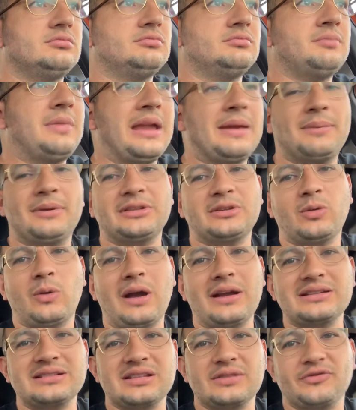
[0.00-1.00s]
Maybe
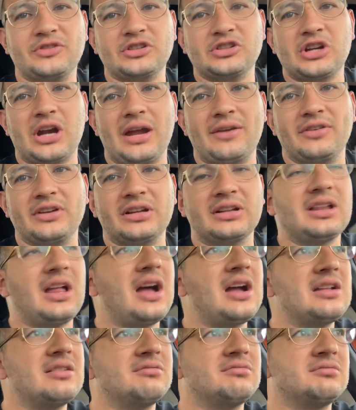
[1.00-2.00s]
twice if you're driving a
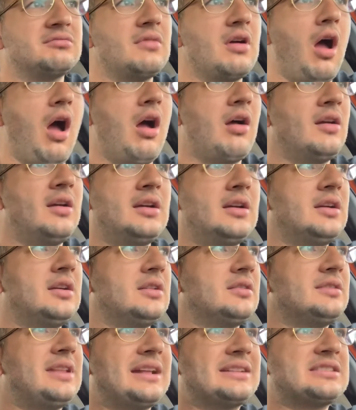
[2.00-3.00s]
lot?
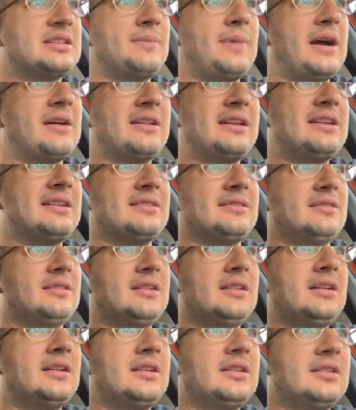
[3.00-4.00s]
That's about it.
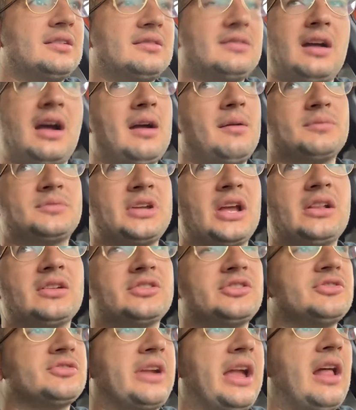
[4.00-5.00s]
I'm
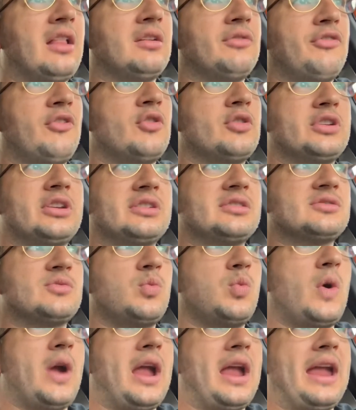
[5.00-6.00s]
telling you, California is
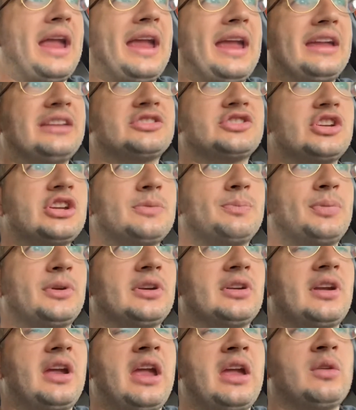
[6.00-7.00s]
way
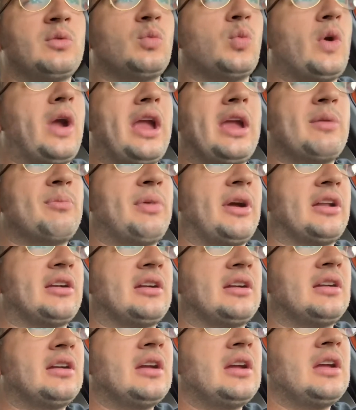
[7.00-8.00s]
cheaper and way
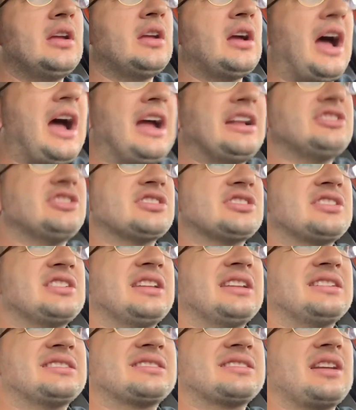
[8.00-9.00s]
better. I just
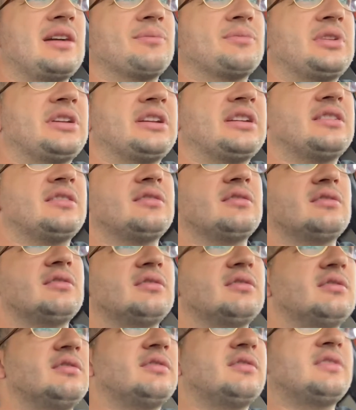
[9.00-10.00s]
need
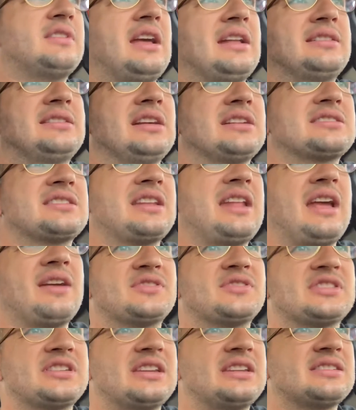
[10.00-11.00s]
something that doesn't
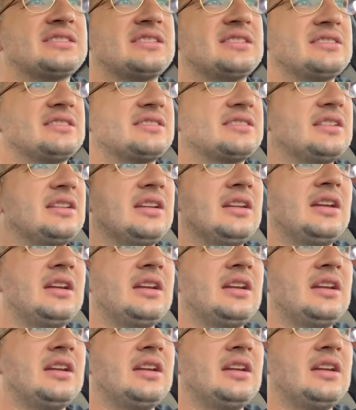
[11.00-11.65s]
seasons.